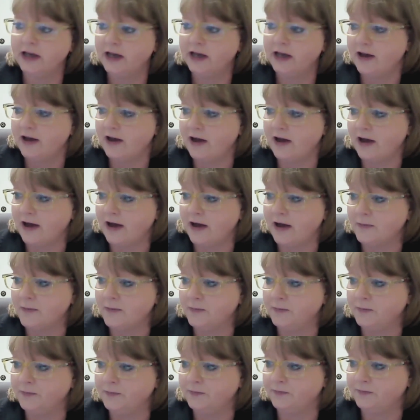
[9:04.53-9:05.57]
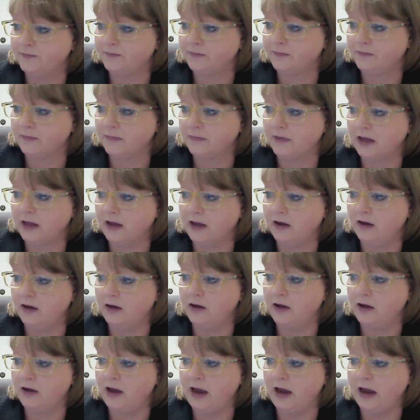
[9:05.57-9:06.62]
in
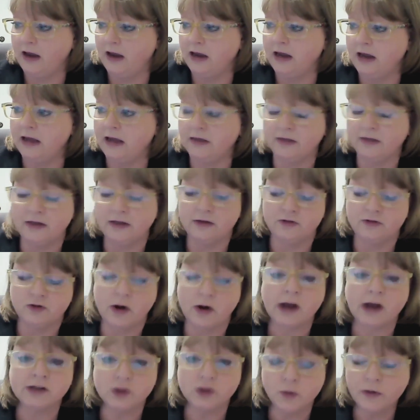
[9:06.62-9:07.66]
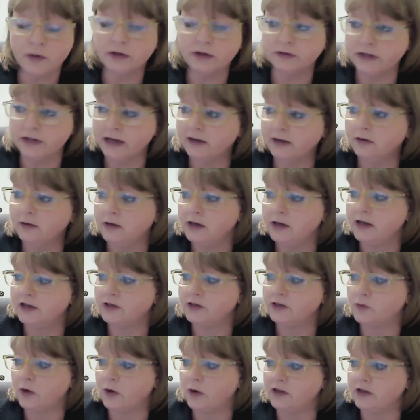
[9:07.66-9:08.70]
the Drexel Building
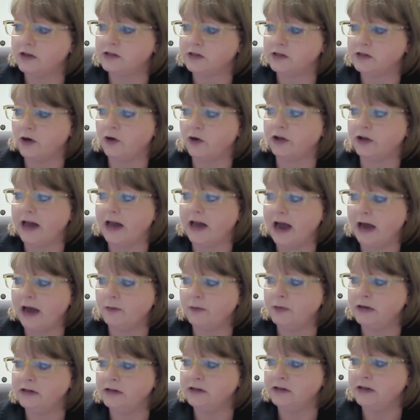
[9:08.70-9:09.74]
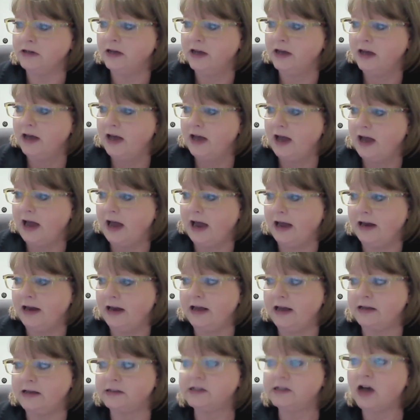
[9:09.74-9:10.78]
is where the assault had happened. And
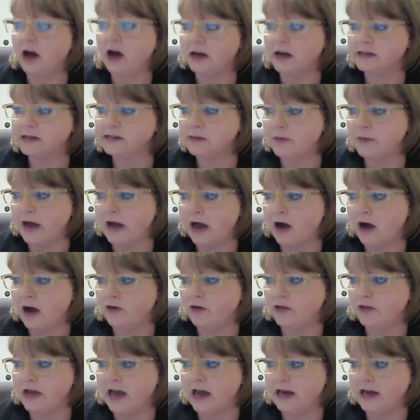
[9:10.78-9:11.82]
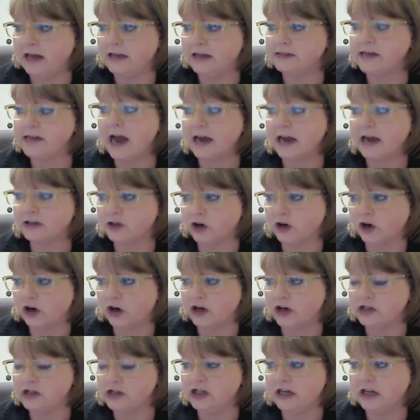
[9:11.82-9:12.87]
it talks about that he attacked her,
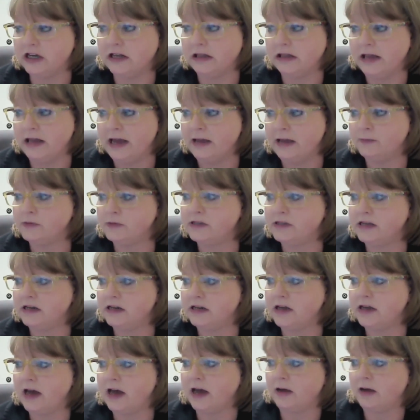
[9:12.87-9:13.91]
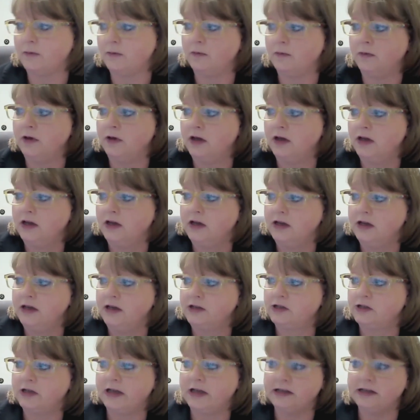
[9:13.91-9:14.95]
and she claims that
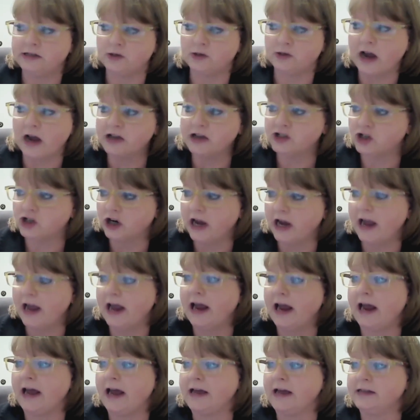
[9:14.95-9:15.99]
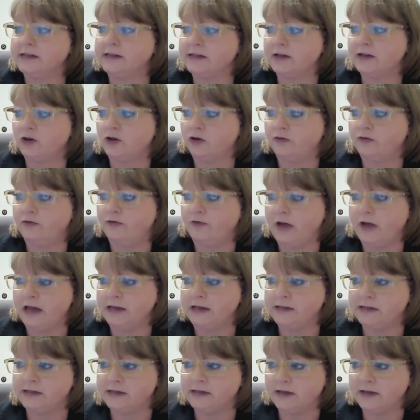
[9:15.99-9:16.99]
he scratched her hands and her face,